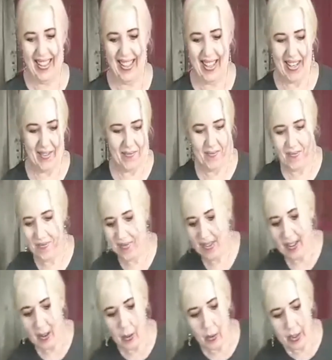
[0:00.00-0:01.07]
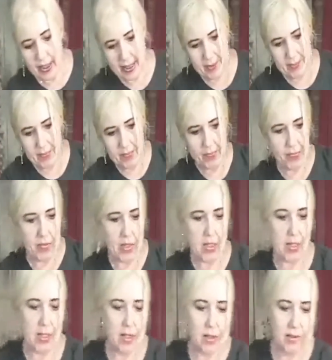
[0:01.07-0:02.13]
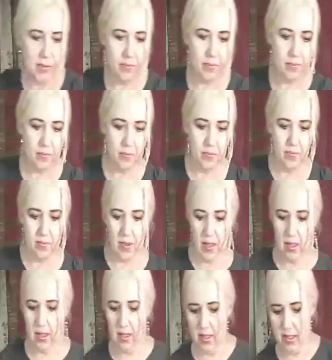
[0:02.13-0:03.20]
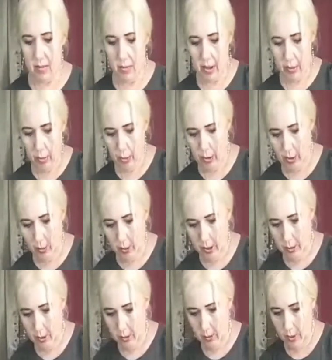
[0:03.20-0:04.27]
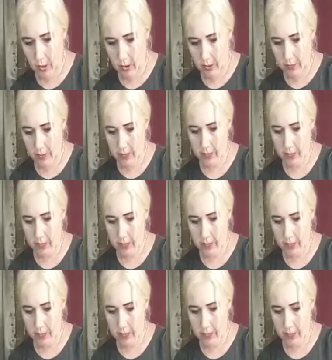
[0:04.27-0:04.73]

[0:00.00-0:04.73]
Yeah. Okay, so here's my pretty bubble.